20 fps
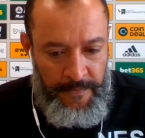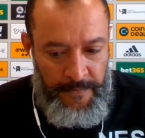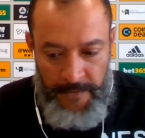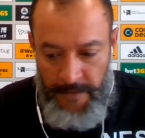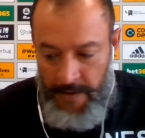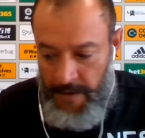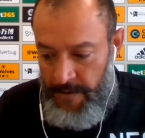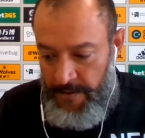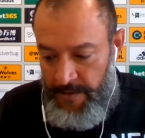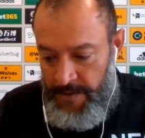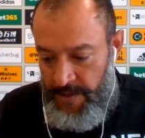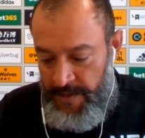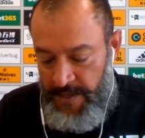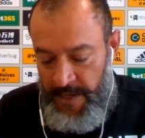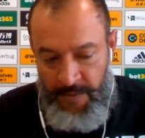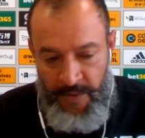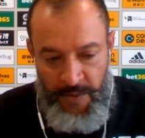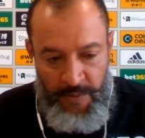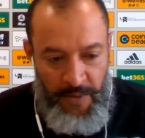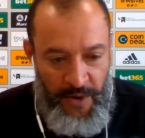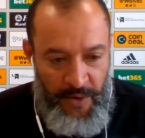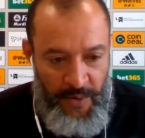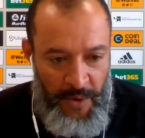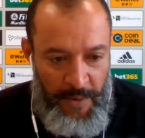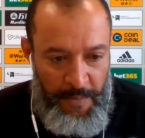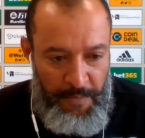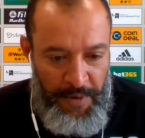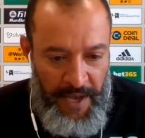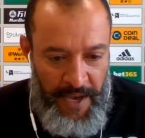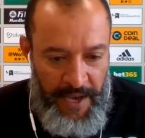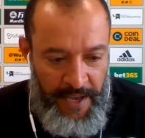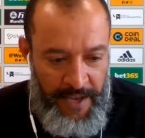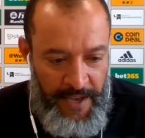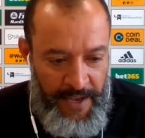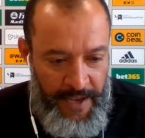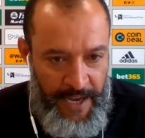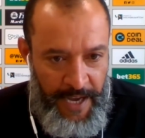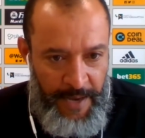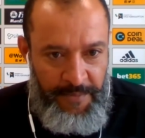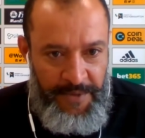No, the same. Tomorrow we play.
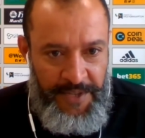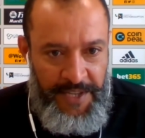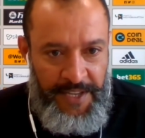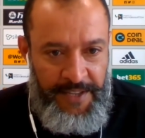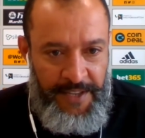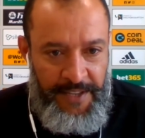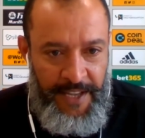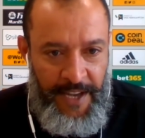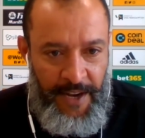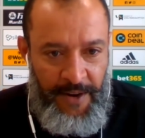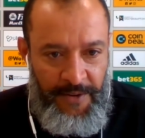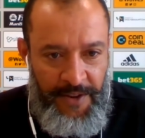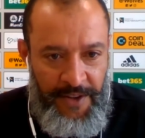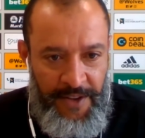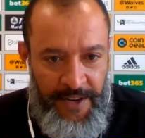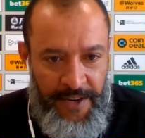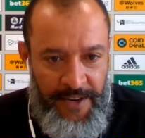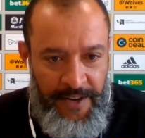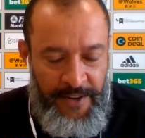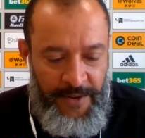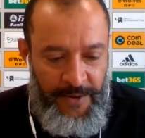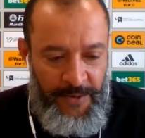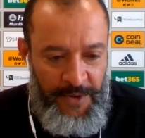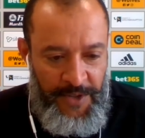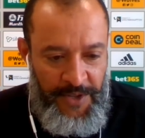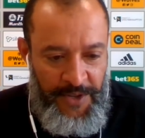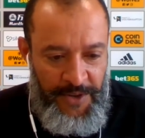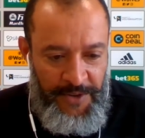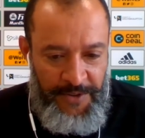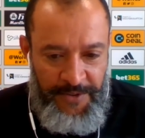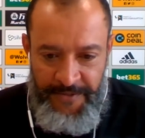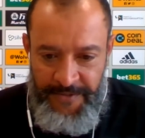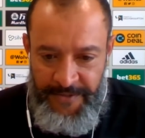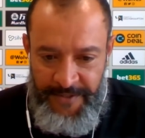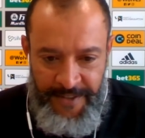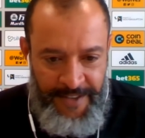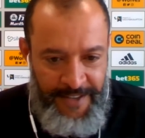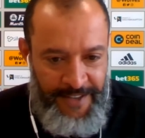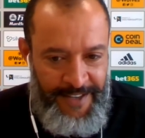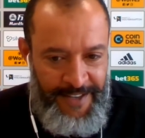I'm sitting down here with you.
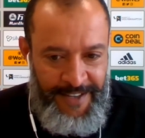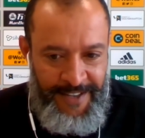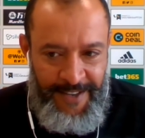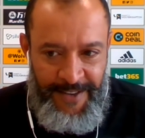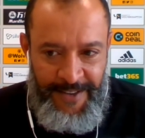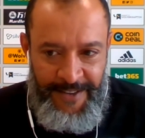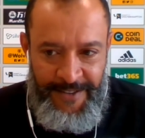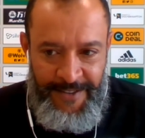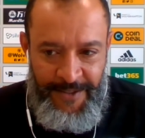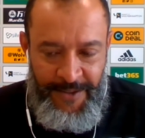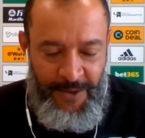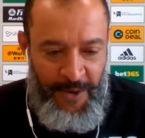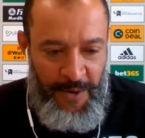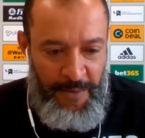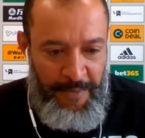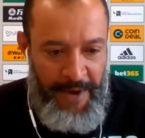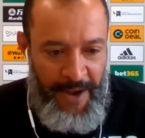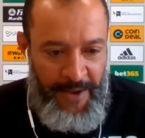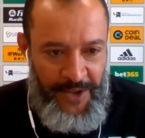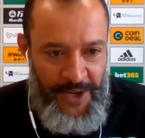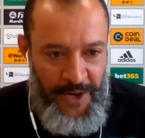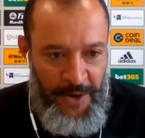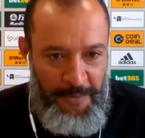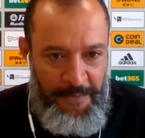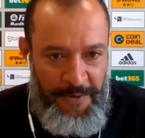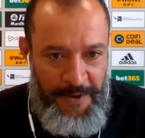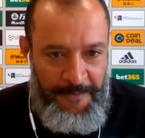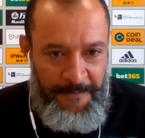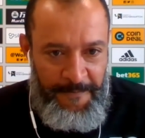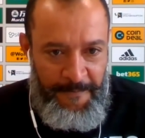Doing my job.